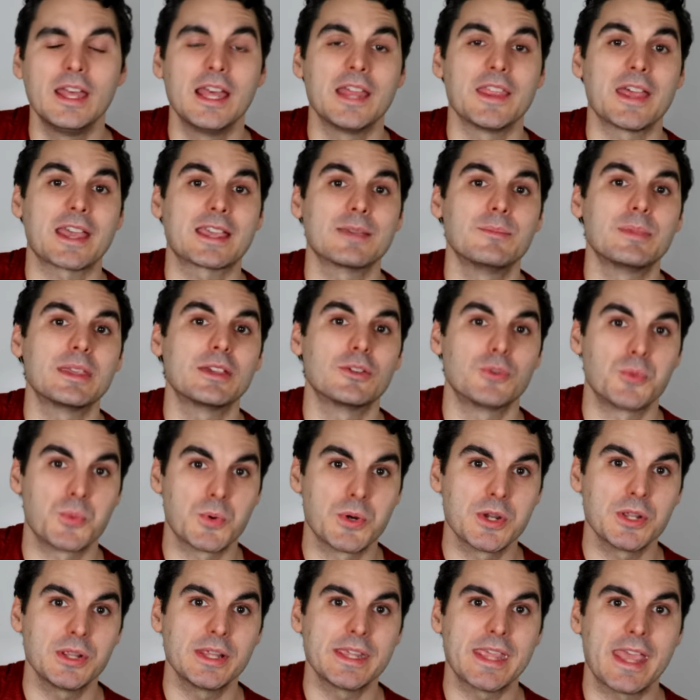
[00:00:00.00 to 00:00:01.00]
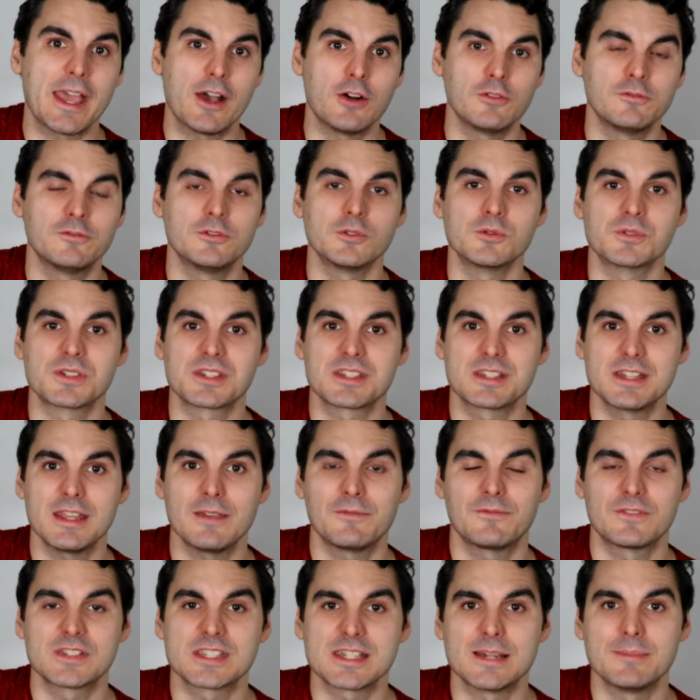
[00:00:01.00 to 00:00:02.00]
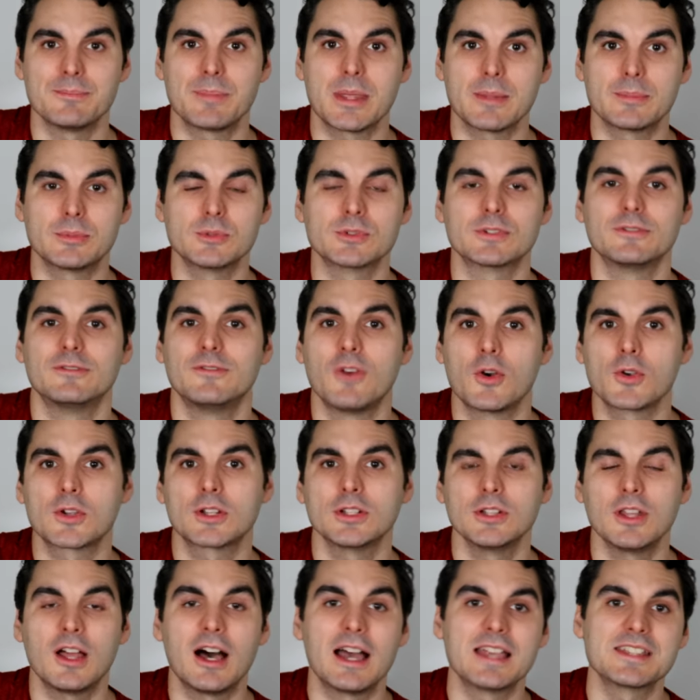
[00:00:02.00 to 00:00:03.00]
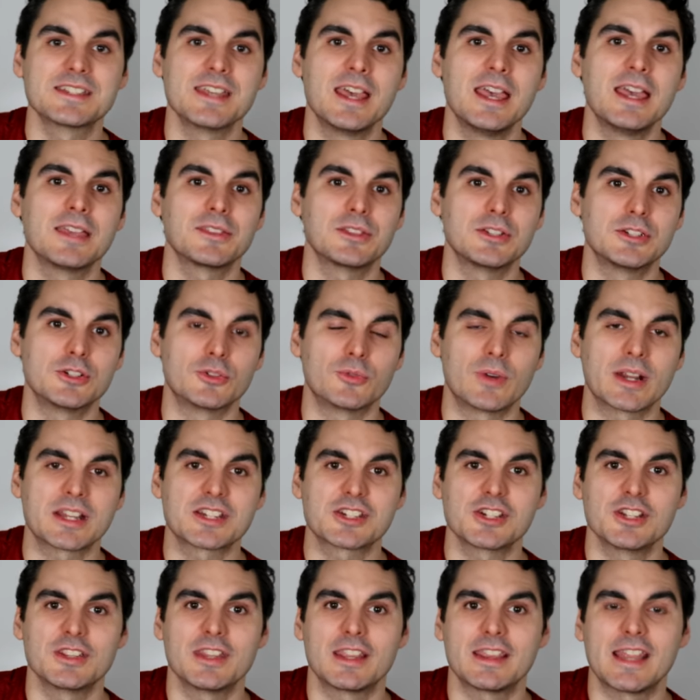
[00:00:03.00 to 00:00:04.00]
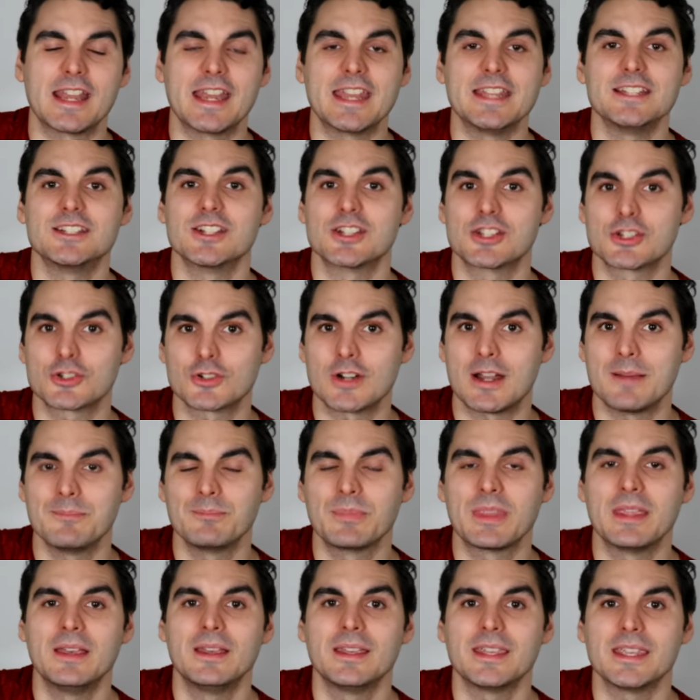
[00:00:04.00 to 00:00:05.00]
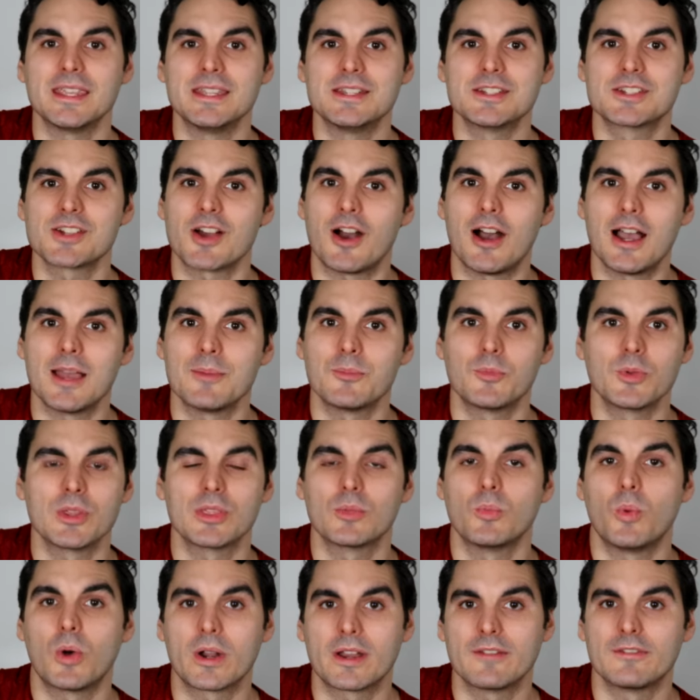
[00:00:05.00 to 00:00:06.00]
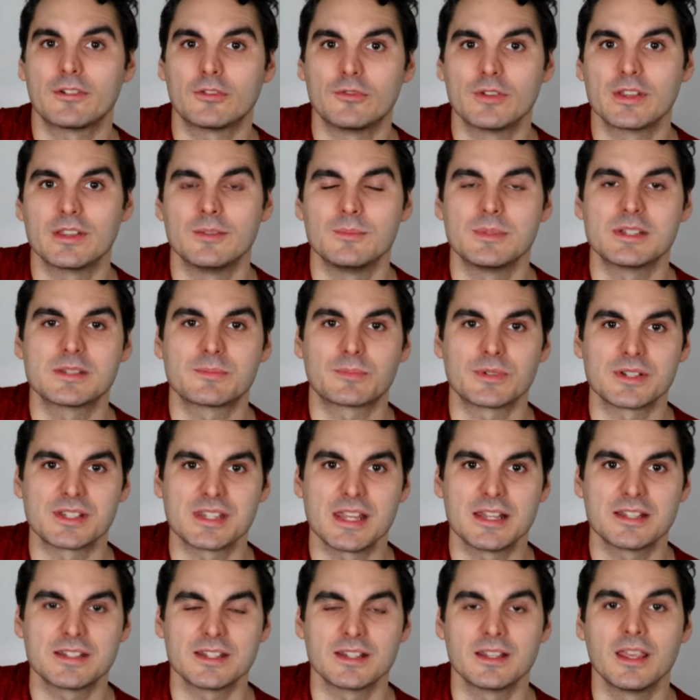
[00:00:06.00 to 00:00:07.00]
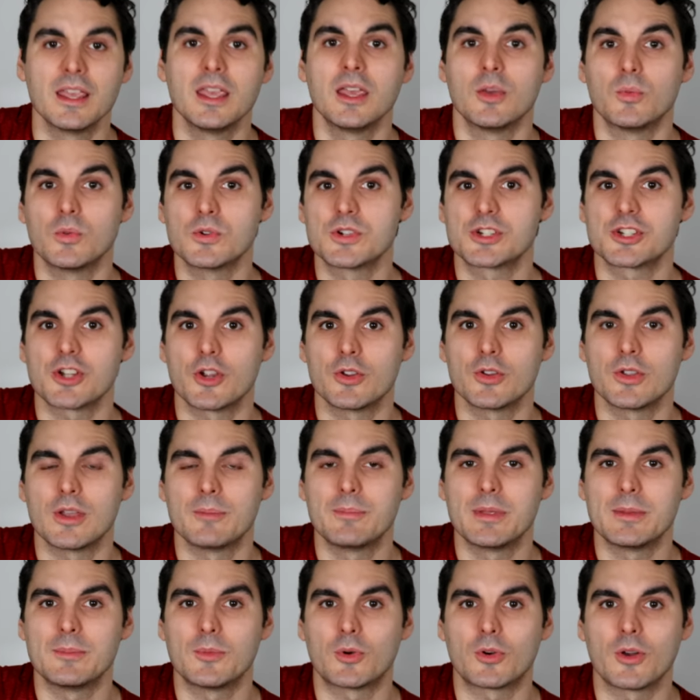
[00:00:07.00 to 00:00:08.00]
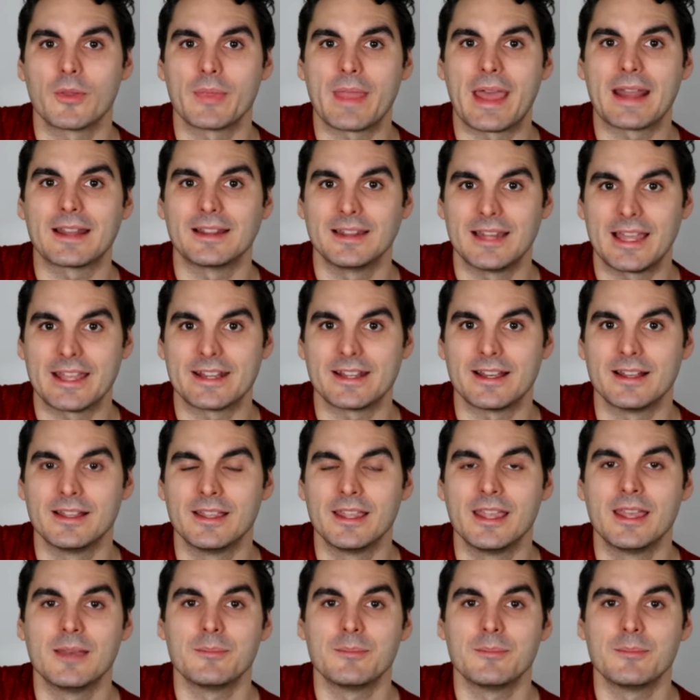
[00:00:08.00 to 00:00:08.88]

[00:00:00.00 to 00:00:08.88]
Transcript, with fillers: That can be a really helpful step for some people to vocalize the direction that they need to strum in time with whatever rhythm is presented. We'll show you a bit more on that later.